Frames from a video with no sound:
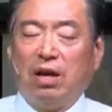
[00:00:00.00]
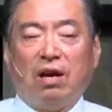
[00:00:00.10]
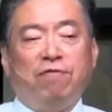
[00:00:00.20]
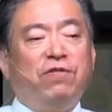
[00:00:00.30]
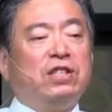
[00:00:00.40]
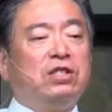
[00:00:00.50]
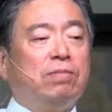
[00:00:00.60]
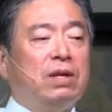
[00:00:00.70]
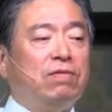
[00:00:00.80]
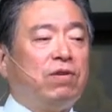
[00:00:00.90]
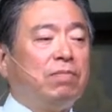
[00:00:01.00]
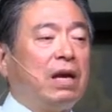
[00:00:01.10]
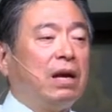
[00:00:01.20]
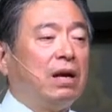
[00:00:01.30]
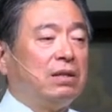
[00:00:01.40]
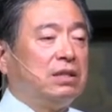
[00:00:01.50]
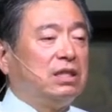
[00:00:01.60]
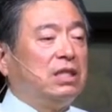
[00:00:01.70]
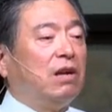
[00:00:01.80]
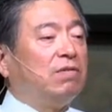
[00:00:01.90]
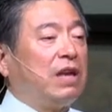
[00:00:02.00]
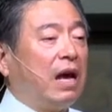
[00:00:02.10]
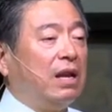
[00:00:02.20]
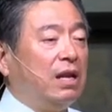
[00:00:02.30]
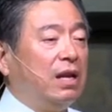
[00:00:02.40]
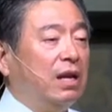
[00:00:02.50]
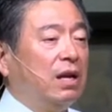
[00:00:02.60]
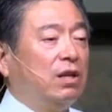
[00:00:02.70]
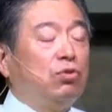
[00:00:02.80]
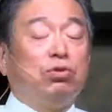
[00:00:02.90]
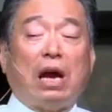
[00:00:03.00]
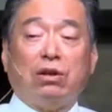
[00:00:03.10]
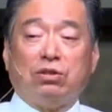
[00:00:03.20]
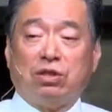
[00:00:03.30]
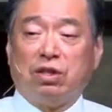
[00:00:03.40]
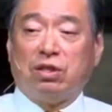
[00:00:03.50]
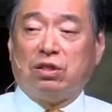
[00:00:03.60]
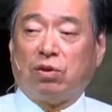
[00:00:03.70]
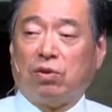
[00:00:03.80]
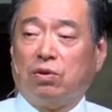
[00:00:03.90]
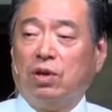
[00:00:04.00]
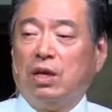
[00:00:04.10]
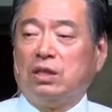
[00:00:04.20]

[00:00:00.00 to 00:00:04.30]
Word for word: a fisherman from the uh, Sea of Galilee 2,000 years ago,